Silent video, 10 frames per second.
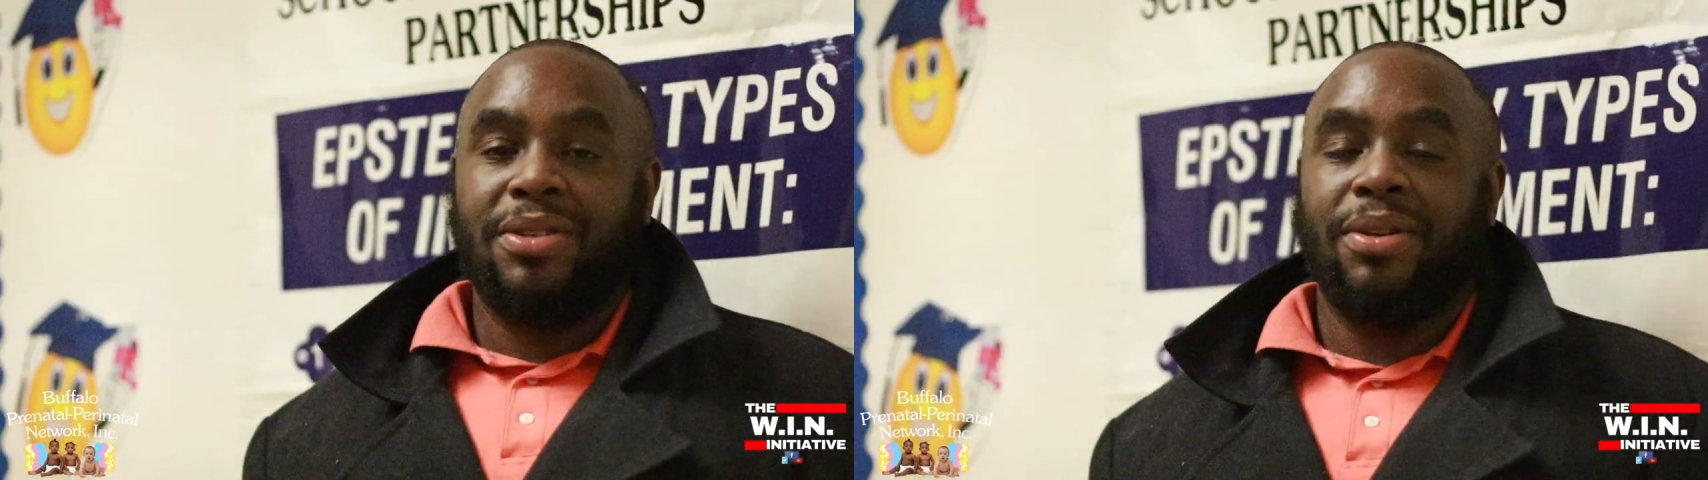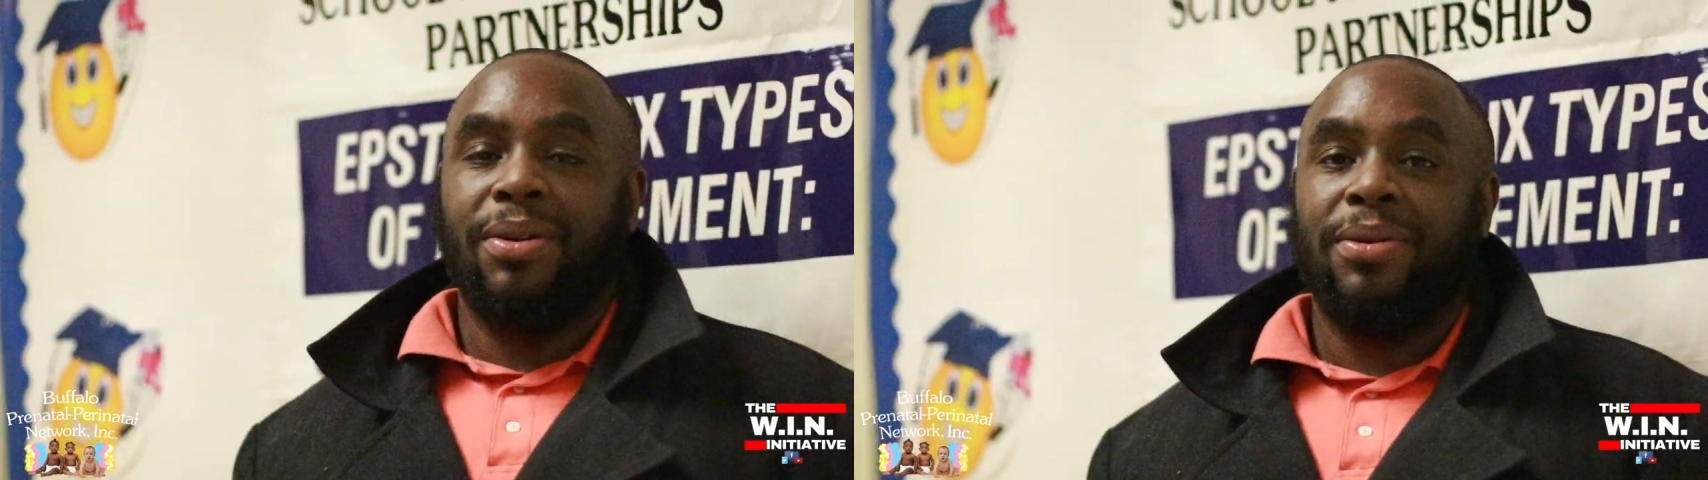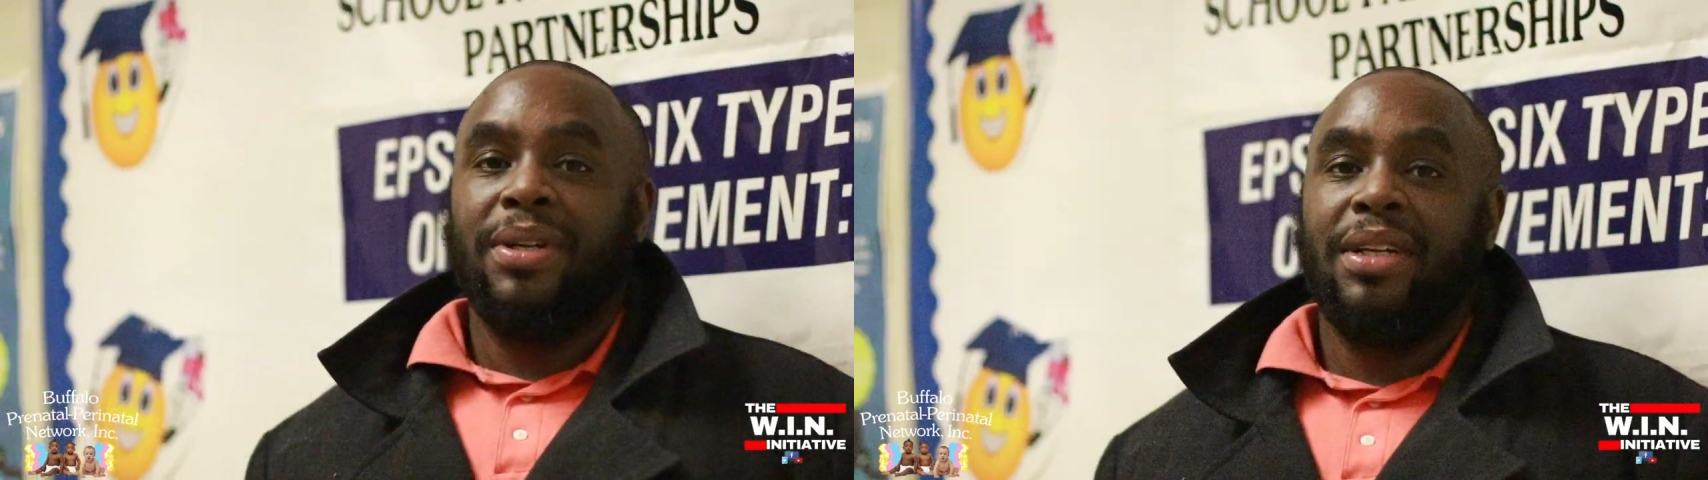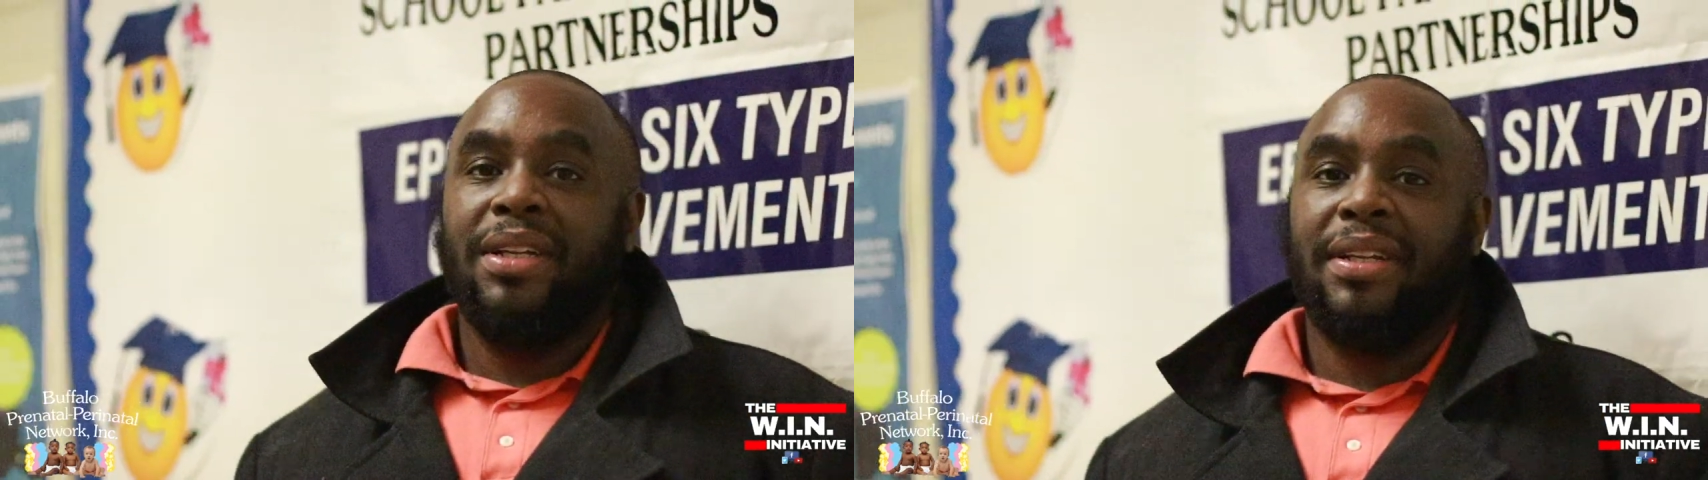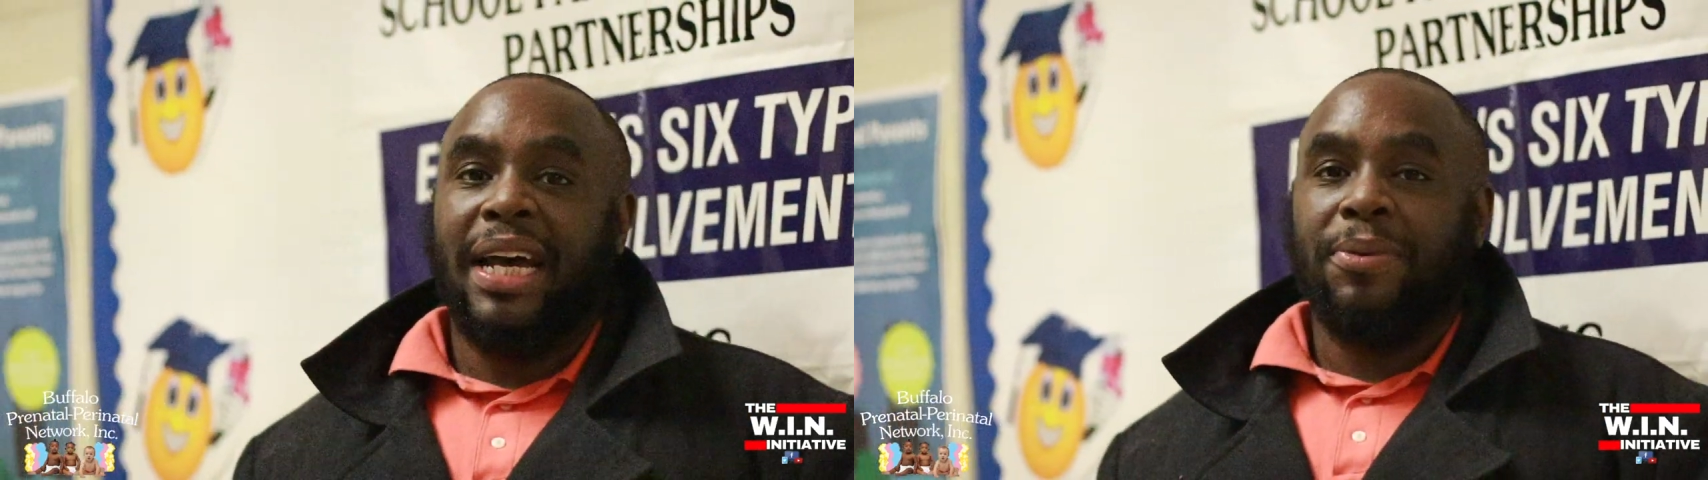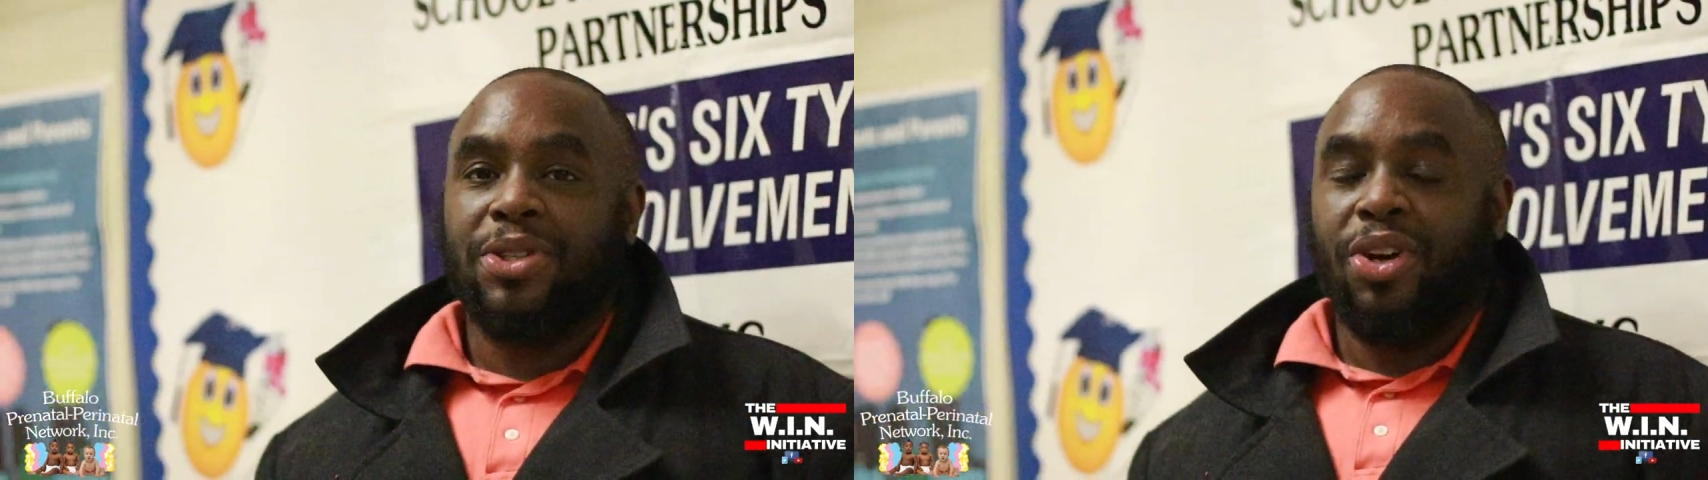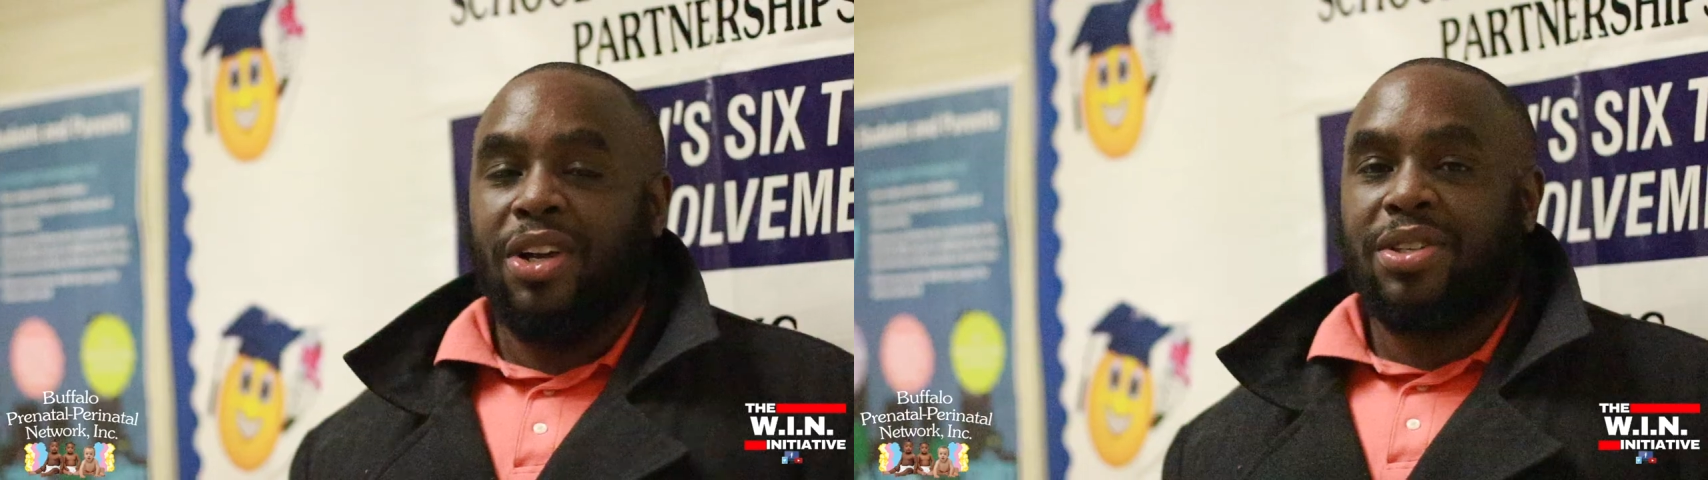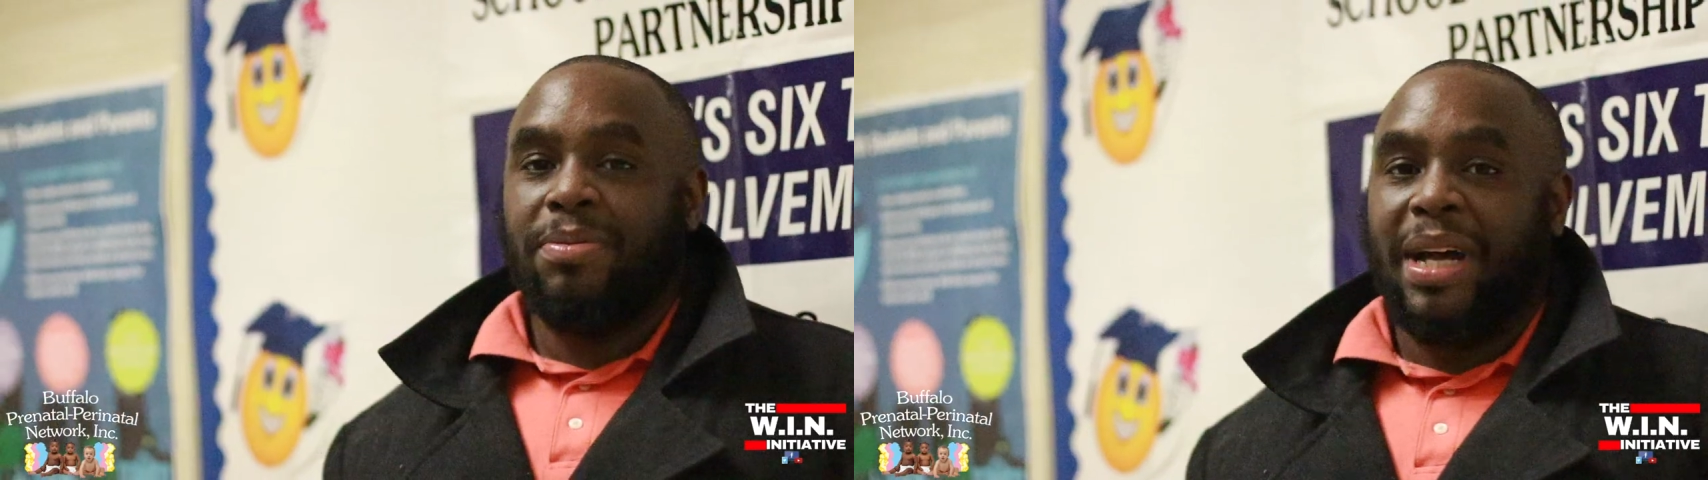so that was
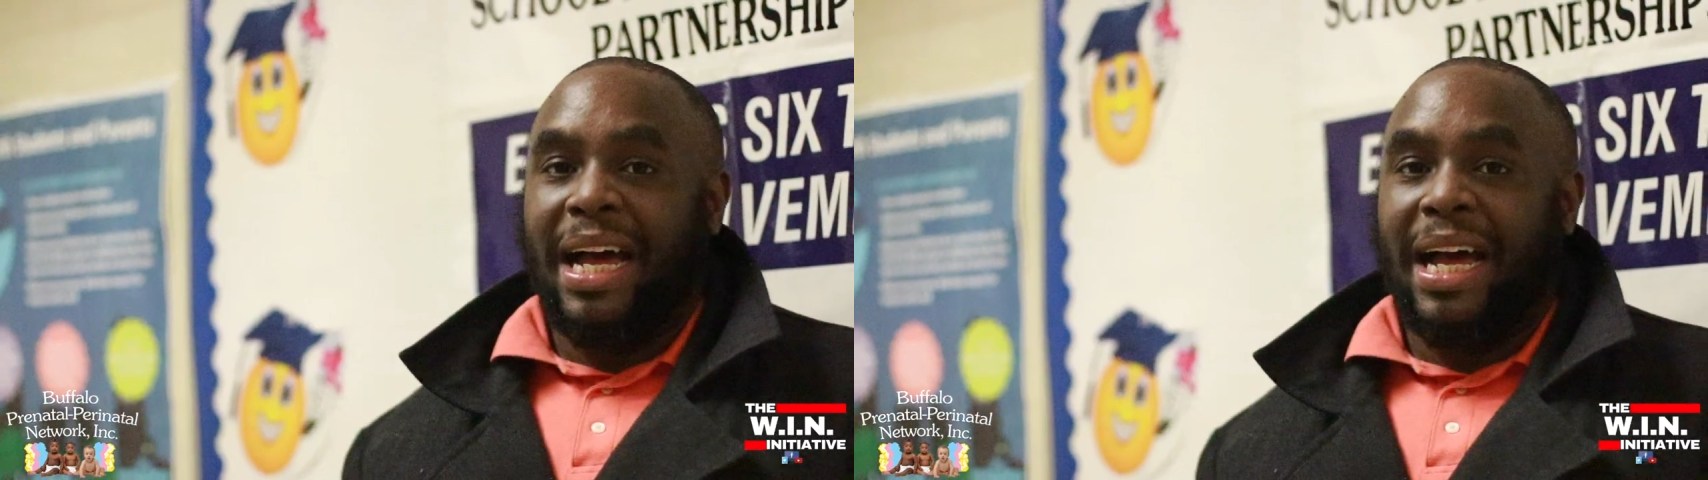awesome.